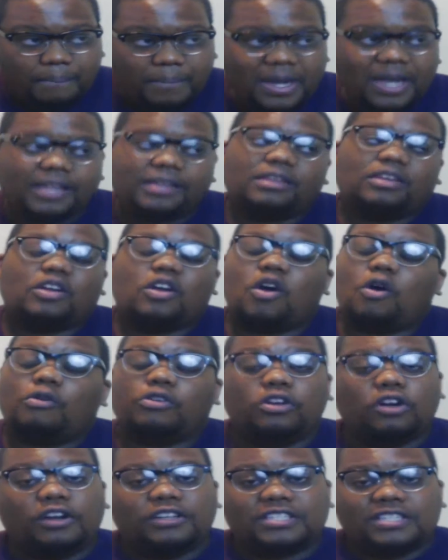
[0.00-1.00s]
But
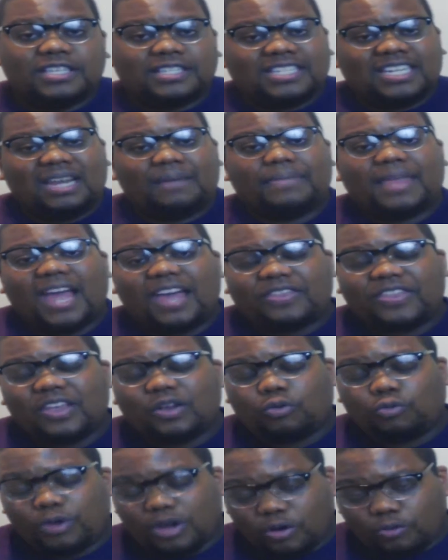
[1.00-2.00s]
going on to the team that I
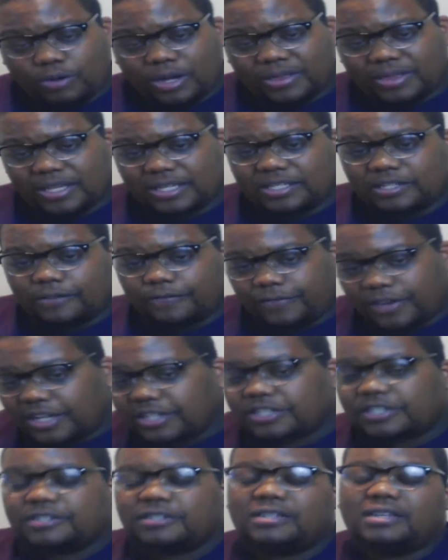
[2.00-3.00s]
think will win this
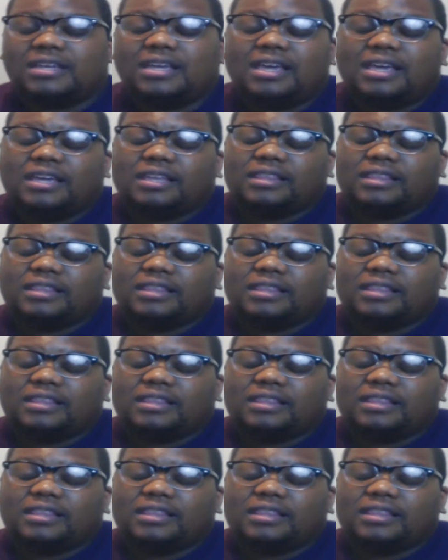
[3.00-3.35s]
division,